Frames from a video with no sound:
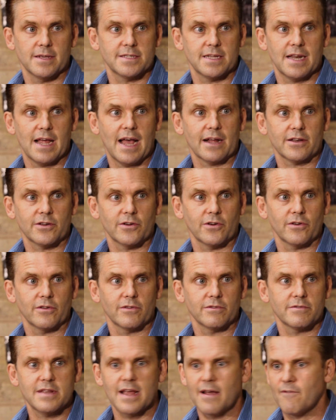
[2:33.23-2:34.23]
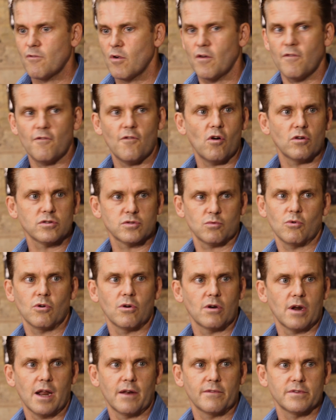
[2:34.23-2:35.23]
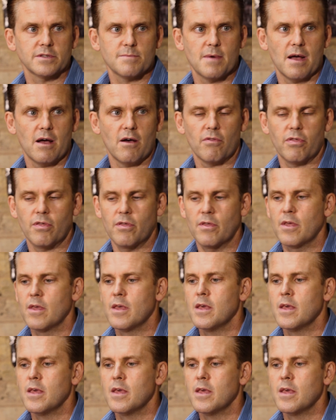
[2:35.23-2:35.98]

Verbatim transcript: as an actor. Never a false word out of his mouth.